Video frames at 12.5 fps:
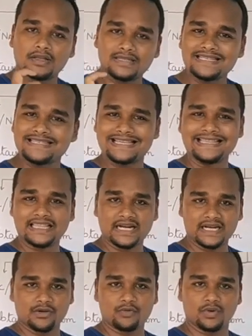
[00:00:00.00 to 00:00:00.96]
this
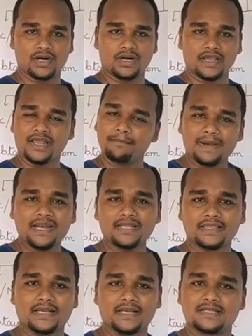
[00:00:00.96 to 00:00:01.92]
synthetic word in many
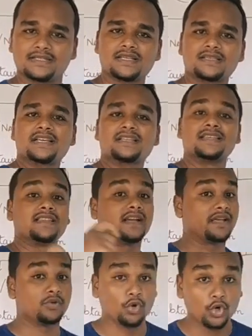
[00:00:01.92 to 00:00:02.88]
things, just like
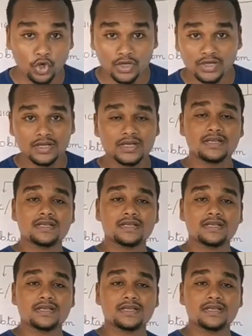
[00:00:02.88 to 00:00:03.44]
synthetic wool,